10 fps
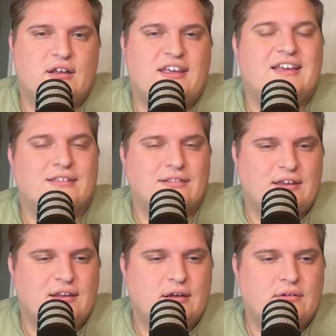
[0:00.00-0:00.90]
take the
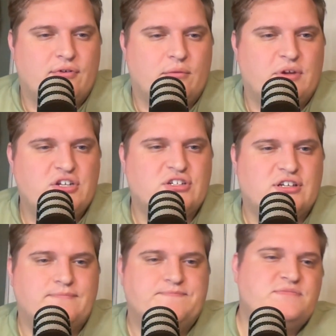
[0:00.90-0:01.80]
lead from
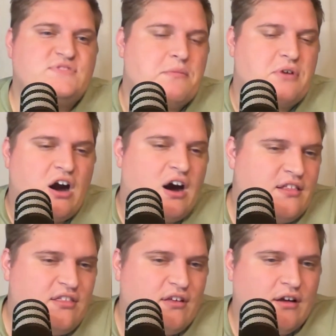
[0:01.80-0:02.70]
Michigan. Some
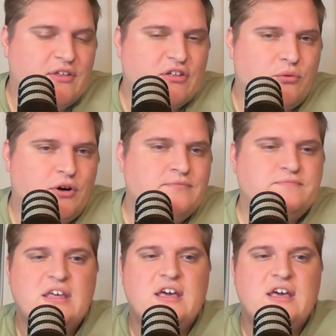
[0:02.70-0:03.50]
cons of this one.